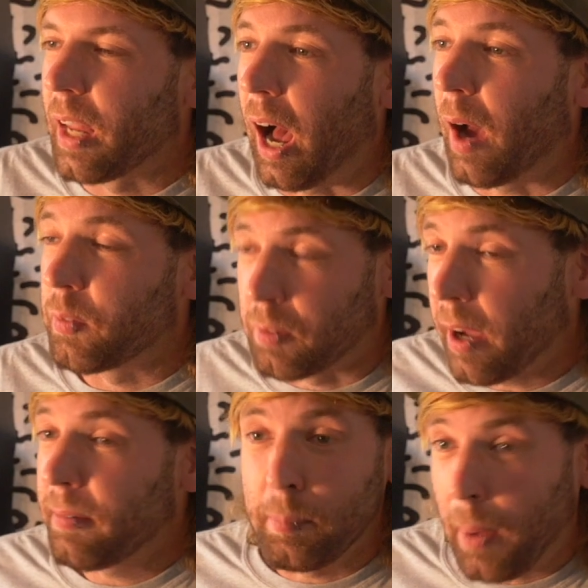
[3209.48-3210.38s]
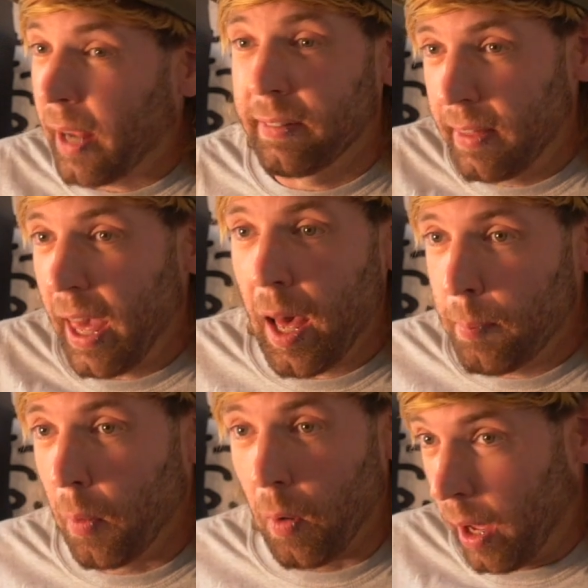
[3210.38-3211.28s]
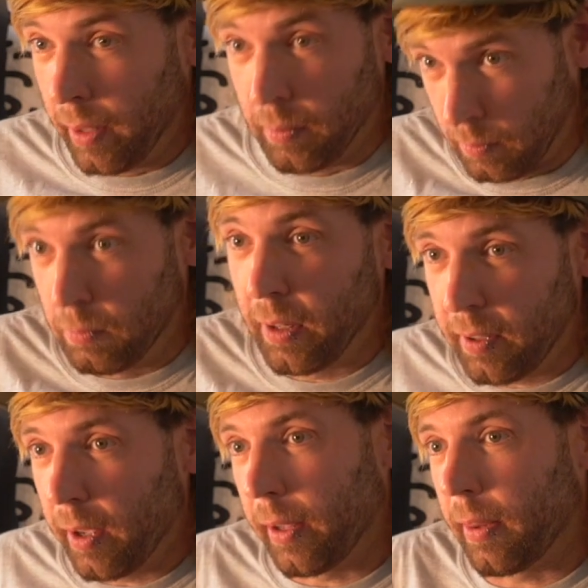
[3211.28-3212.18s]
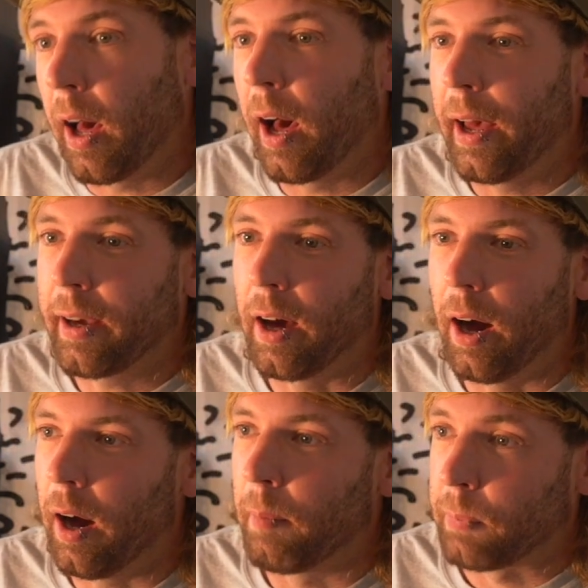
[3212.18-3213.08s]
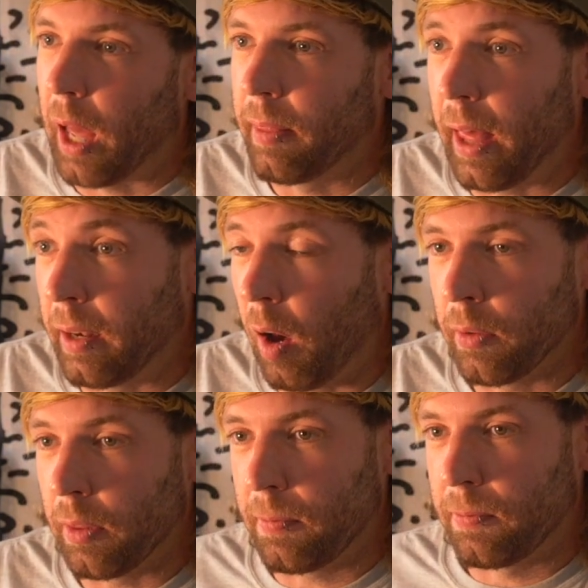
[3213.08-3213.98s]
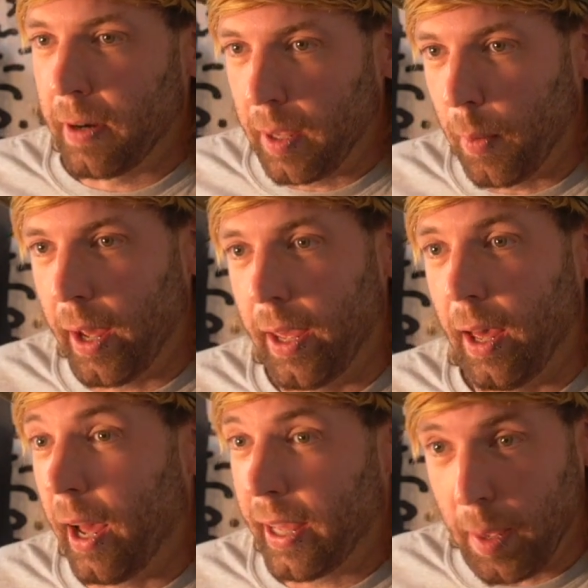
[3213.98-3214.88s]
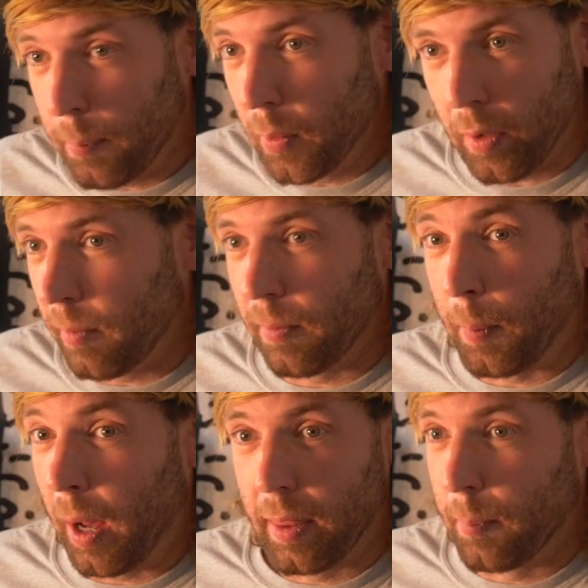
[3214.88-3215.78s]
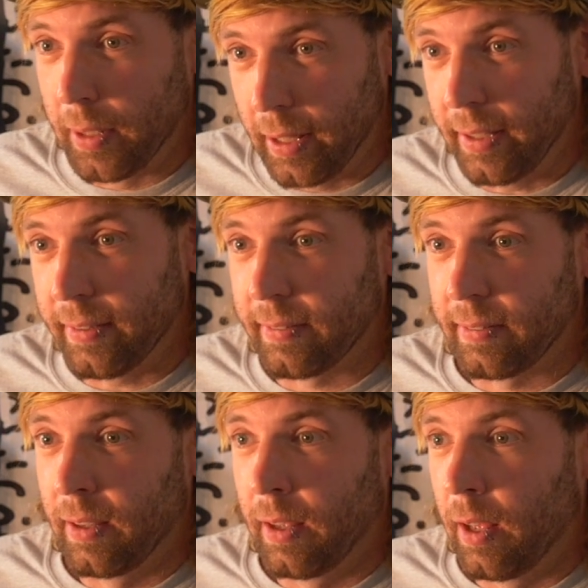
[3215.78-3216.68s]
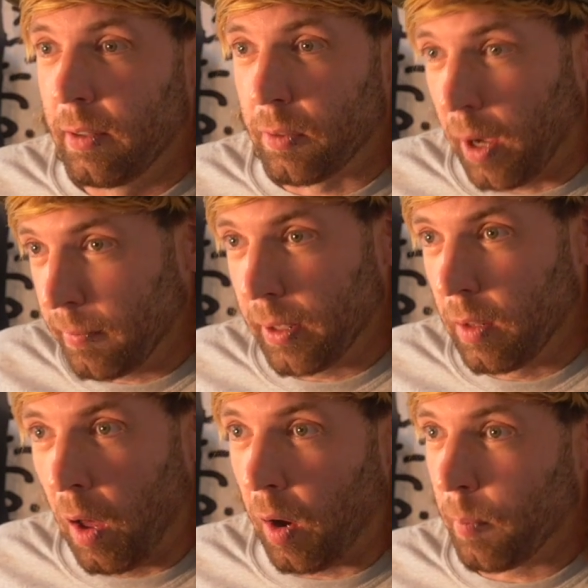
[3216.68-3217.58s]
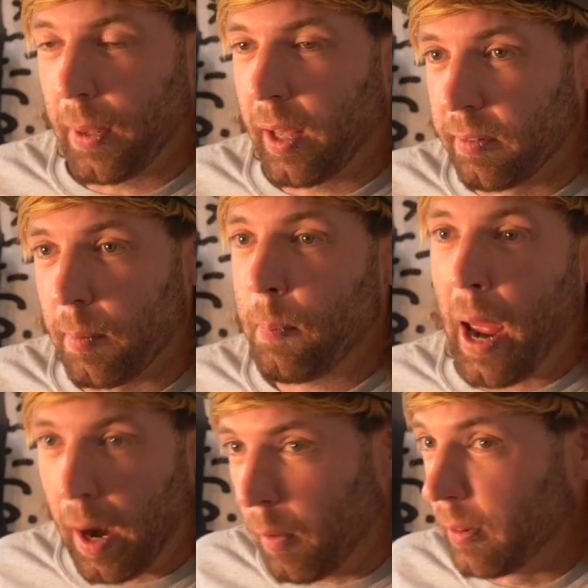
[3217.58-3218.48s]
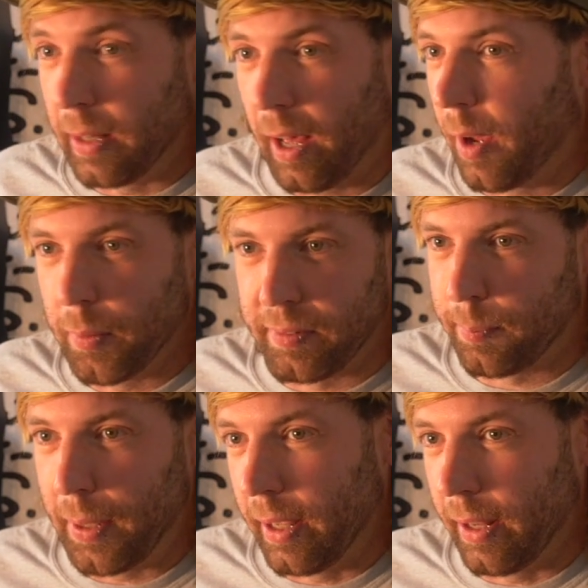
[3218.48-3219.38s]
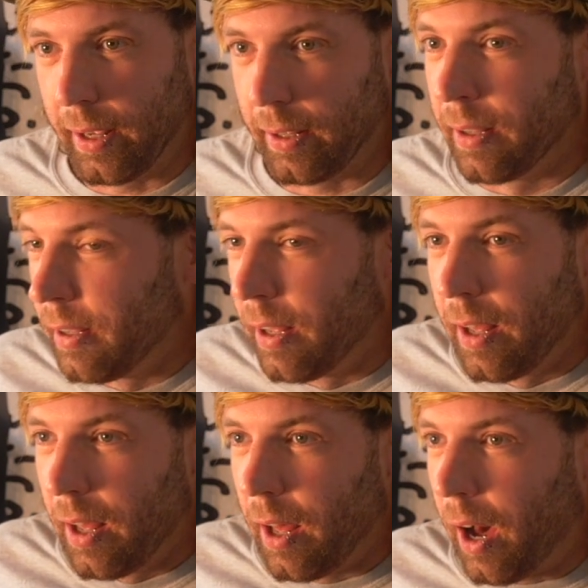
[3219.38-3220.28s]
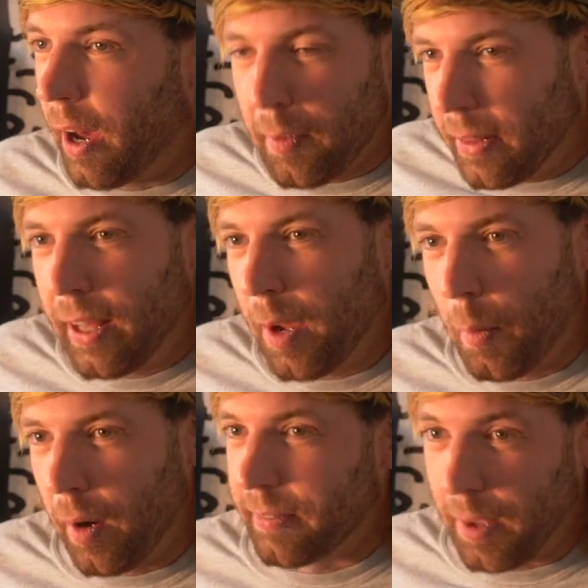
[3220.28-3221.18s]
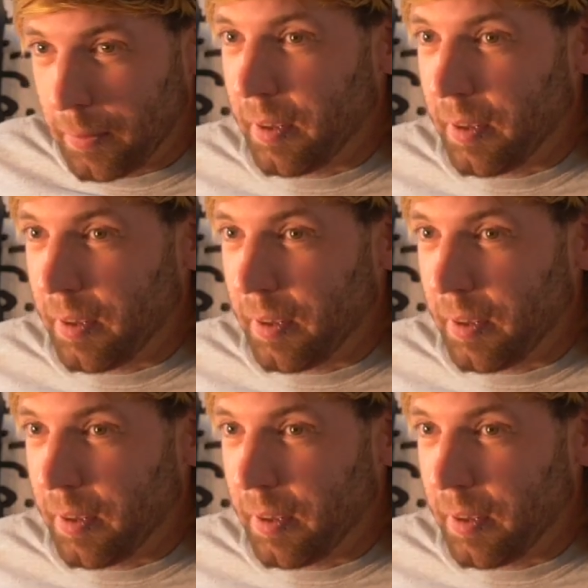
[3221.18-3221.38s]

was driving back to the airport and returning the hire car, and then on the freeway I get pulled over by the police driving along because apparently I was speeding. I don't think I was. I was